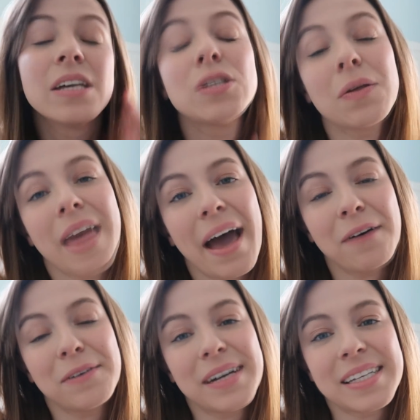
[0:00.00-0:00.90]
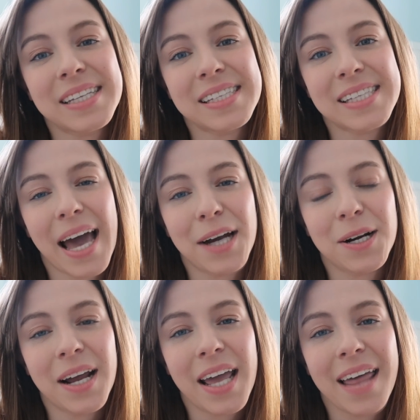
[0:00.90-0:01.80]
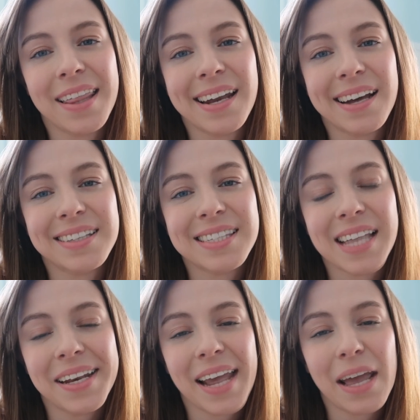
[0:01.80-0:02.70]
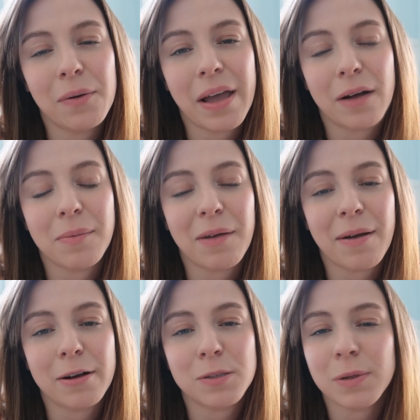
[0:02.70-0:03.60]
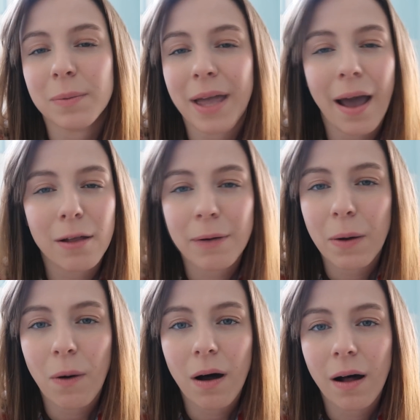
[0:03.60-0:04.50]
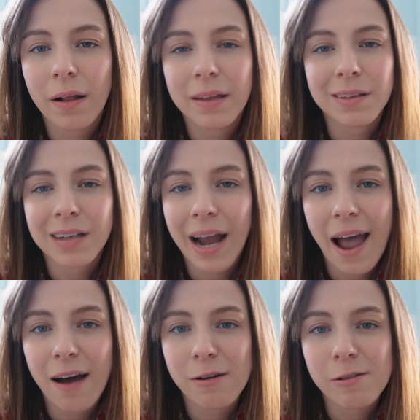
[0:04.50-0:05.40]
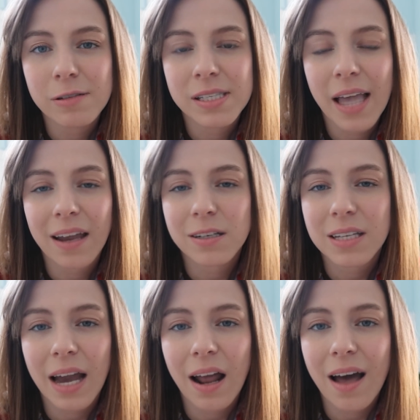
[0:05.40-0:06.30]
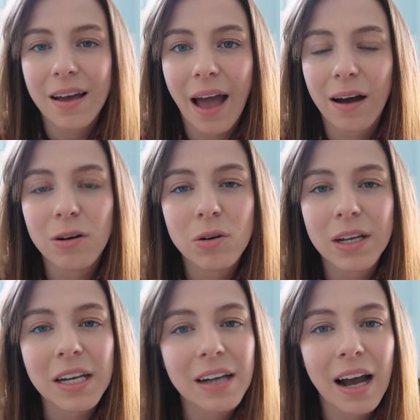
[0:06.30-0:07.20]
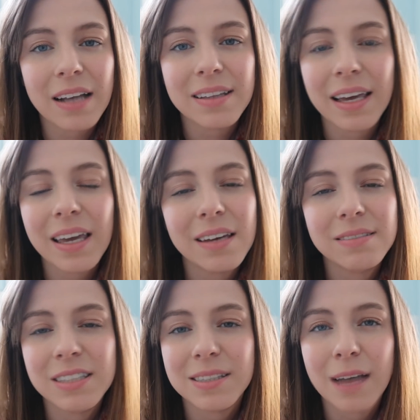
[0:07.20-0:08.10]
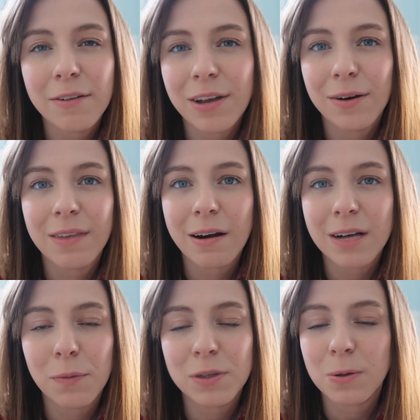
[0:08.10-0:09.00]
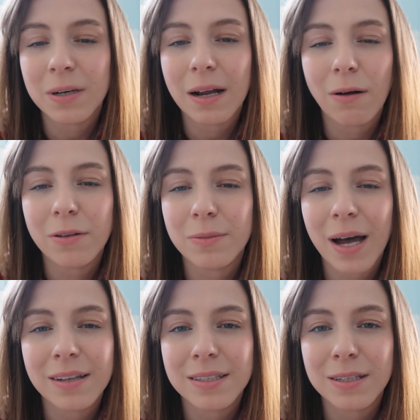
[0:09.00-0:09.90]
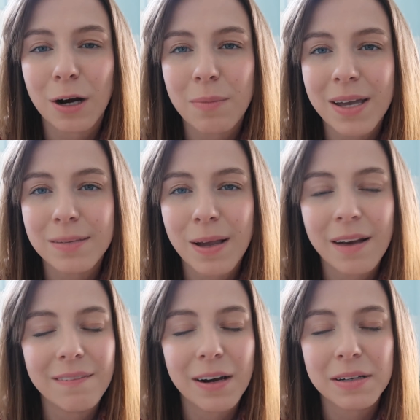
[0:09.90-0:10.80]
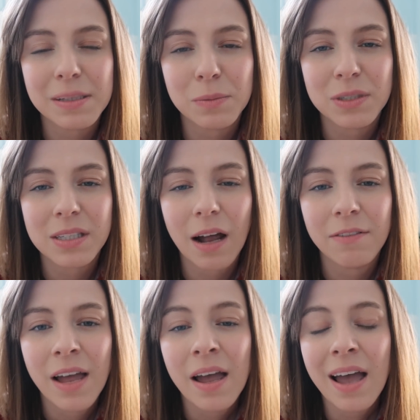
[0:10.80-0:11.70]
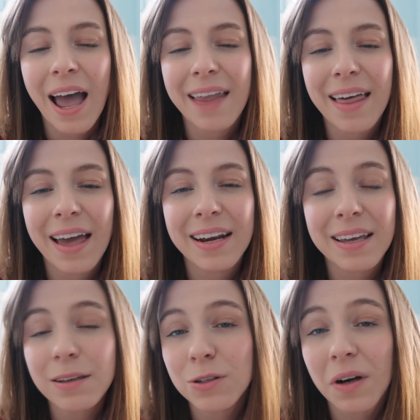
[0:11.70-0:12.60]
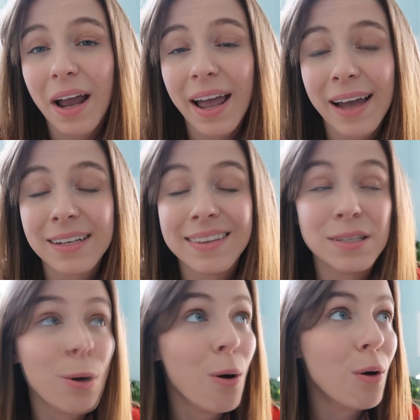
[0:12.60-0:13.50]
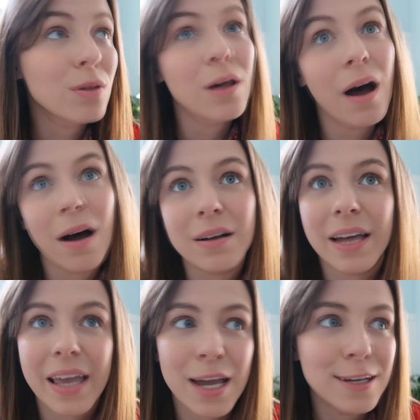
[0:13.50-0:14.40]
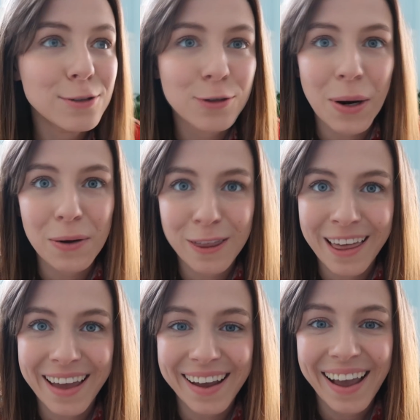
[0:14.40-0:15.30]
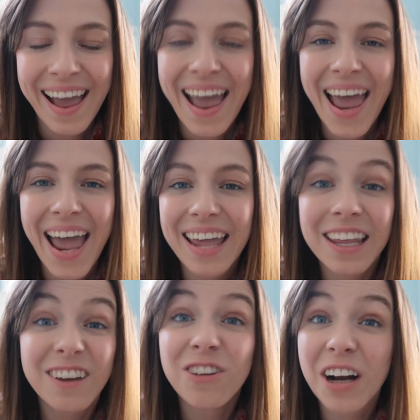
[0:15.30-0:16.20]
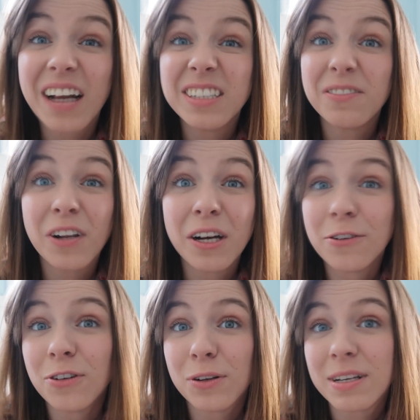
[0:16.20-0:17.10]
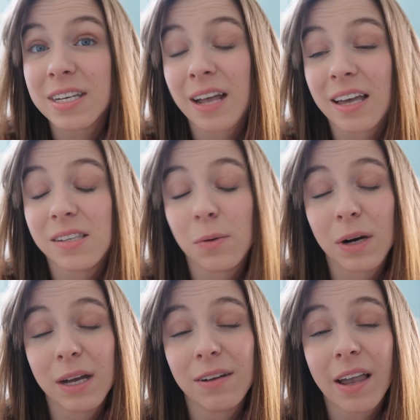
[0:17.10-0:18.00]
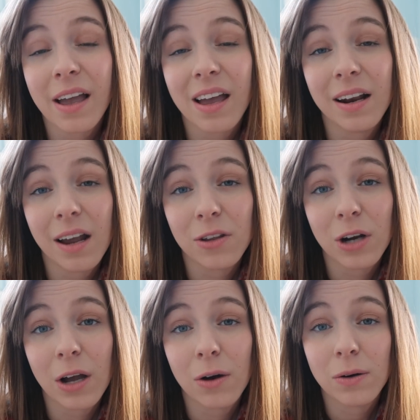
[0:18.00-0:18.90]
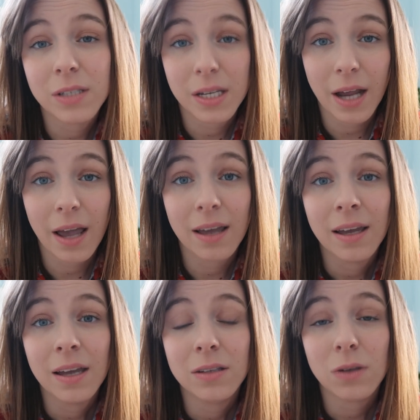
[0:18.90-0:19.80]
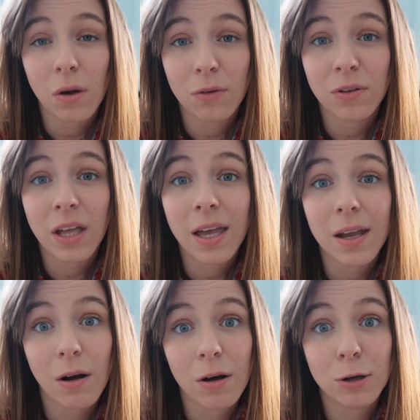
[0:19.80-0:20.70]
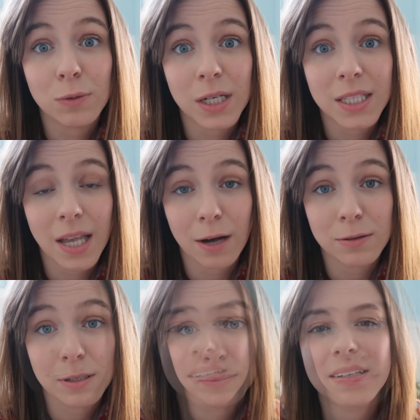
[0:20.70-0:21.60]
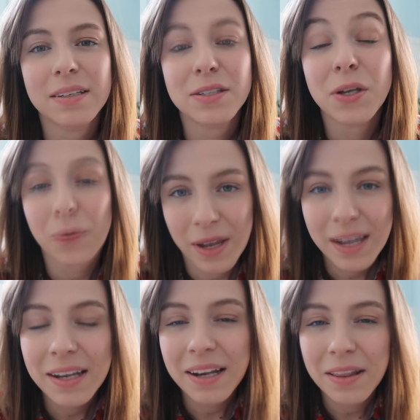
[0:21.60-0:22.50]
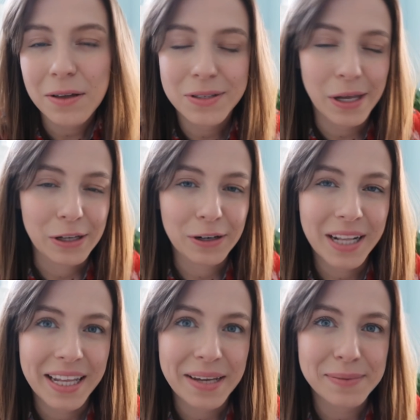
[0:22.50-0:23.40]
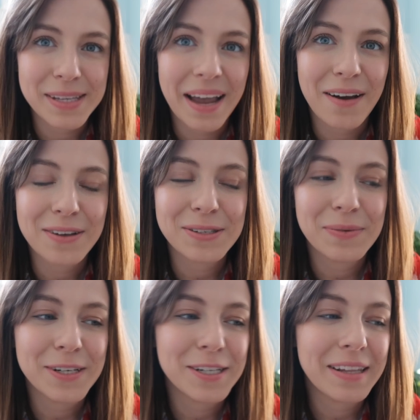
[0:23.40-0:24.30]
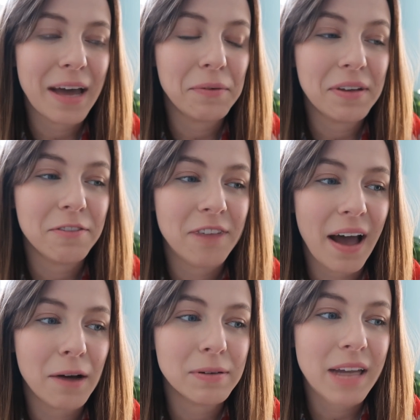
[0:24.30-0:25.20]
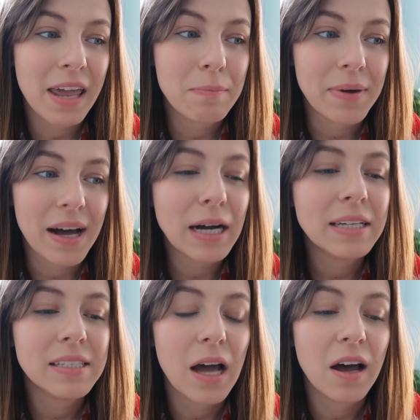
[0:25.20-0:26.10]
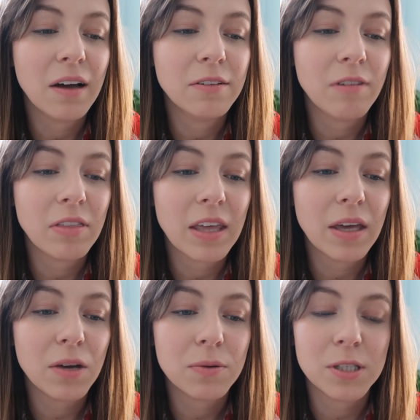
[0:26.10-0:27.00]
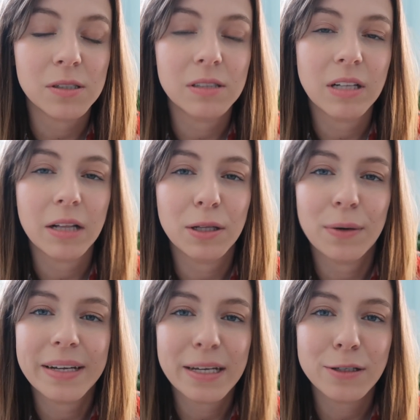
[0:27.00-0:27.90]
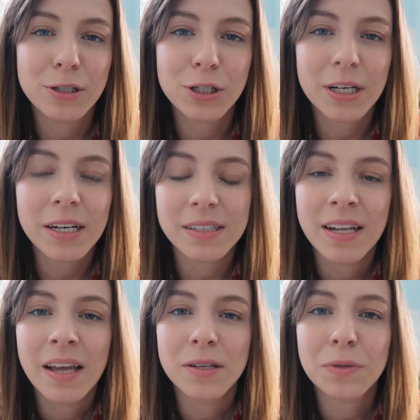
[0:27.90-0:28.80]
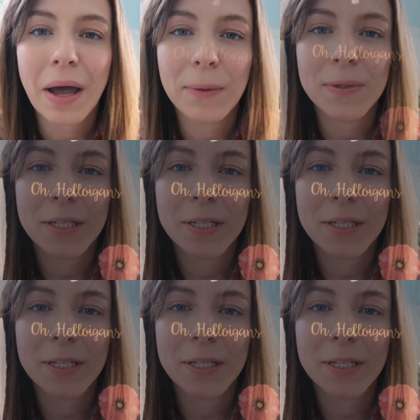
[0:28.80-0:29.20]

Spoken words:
So that was Saturday. And then on Sunday, we helped my parents put up a gallery wall in their house and just kind of hung out and got like stuff here and there done. We tore down all the boxes in our basement, very simple stuff. And then yesterday I did this whole long like intro thing and then forgot to vlog for the rest of the day. So we're giving it another go today. So hopefully it all works out. So in those other clips, I also mentioned that we found a box of the original Hello Again shirt. So I